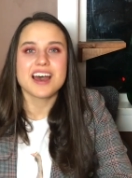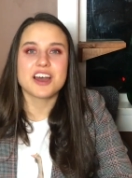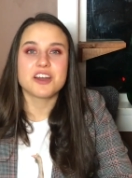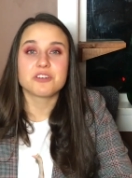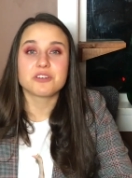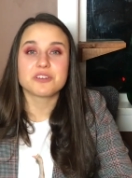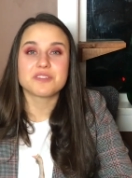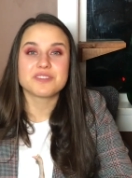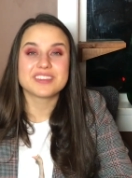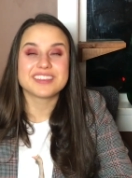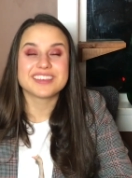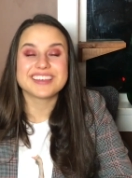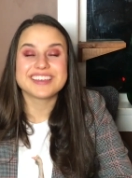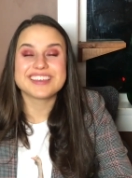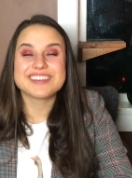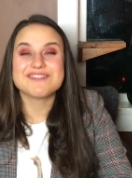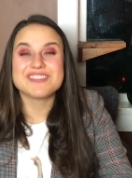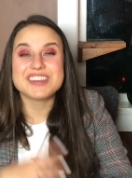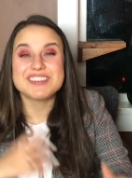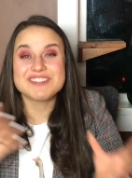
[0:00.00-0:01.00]
Or
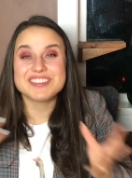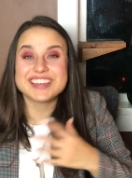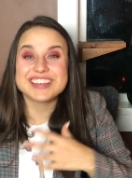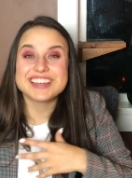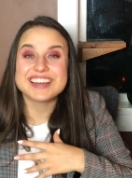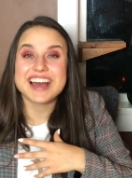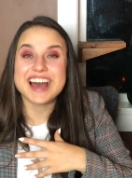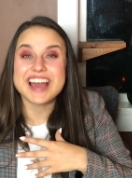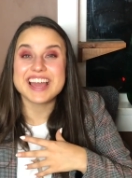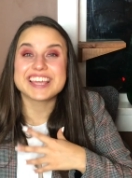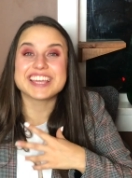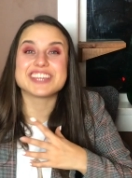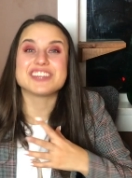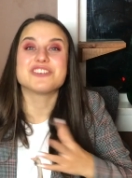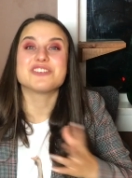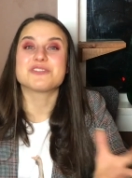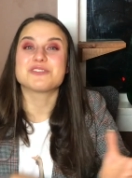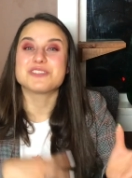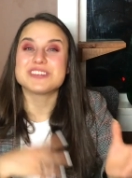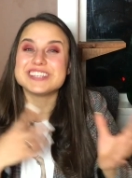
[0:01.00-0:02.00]
maybe I can